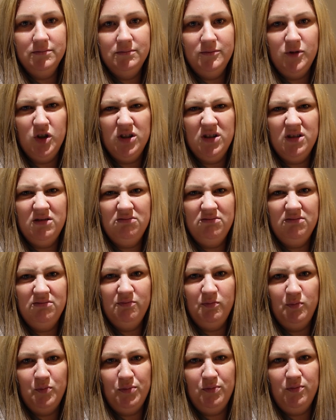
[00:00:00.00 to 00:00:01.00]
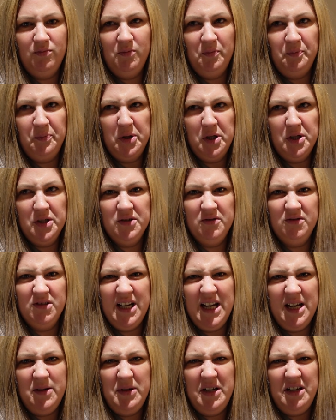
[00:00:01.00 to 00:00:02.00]
just personal
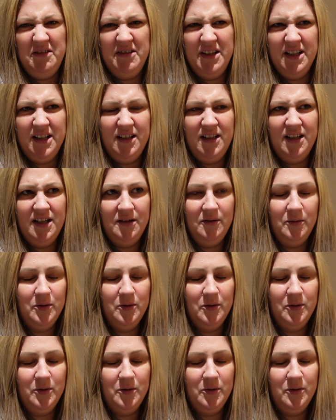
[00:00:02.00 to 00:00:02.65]
time in it, really, you know.